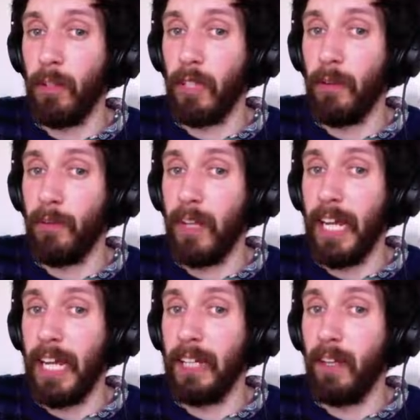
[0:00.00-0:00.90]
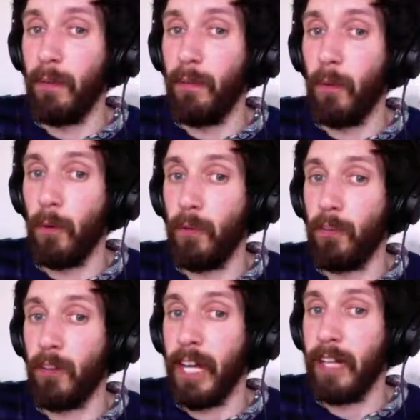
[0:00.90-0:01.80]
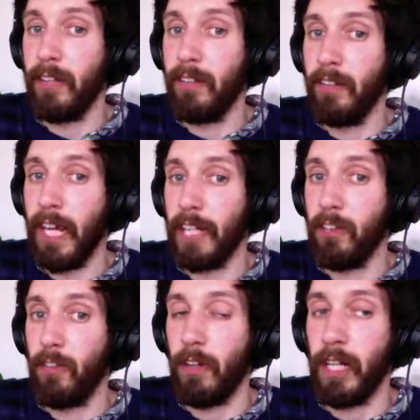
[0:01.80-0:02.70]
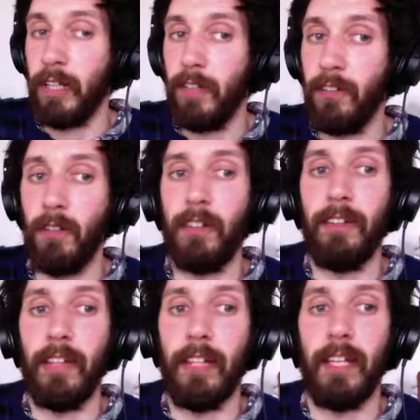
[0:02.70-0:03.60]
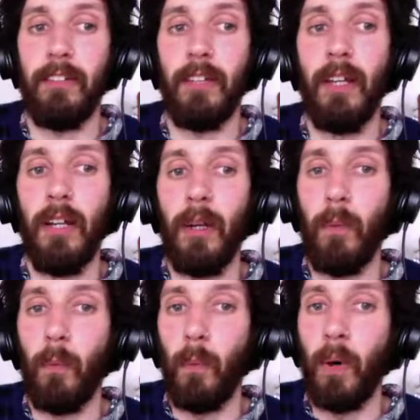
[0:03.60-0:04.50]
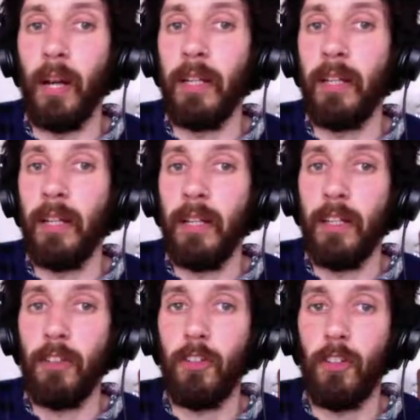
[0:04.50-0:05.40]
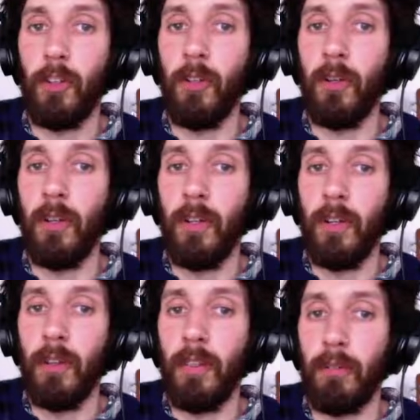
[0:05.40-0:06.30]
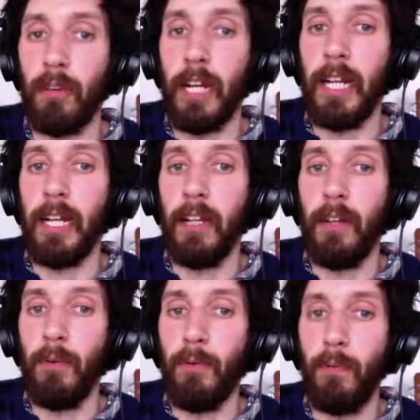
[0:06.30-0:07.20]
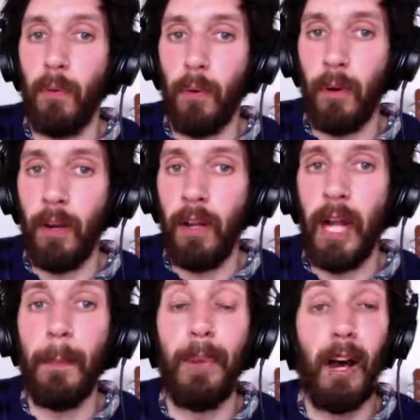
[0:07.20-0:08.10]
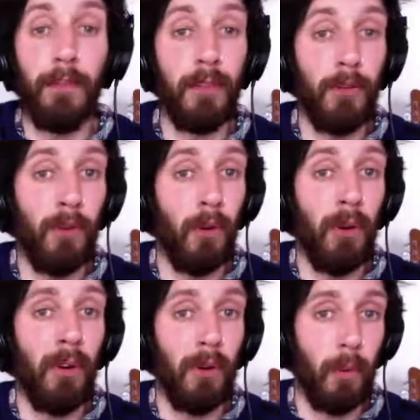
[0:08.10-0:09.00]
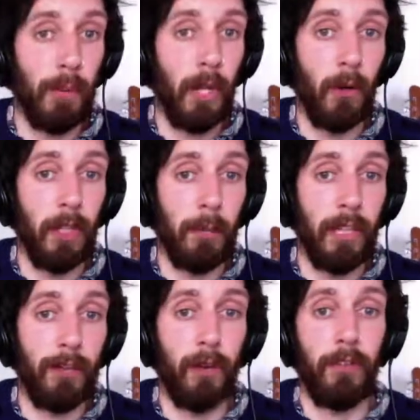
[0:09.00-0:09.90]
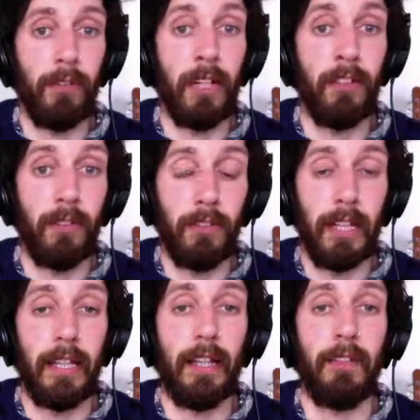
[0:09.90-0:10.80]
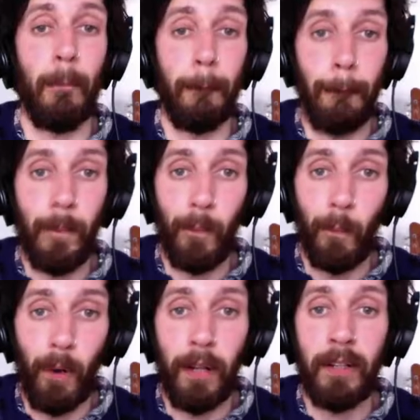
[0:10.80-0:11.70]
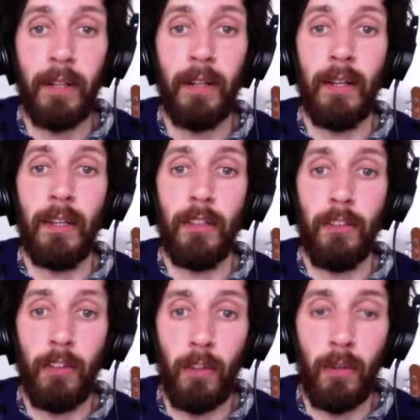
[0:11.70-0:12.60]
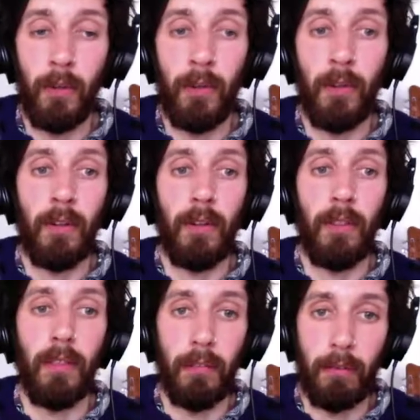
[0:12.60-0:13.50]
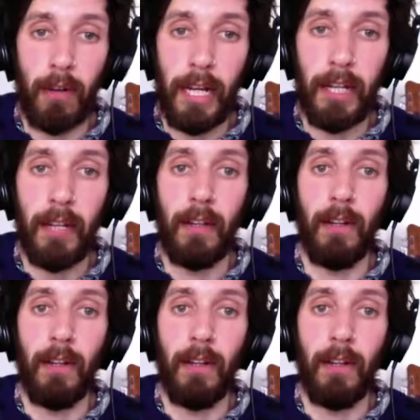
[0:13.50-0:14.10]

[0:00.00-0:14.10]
you're going to fit in a 4th string, second string. So it sounds like this: 1, 2, 3, 4. Apart from the 4, where we only play the 4th string. So it sounds like this: 1, 2, 3,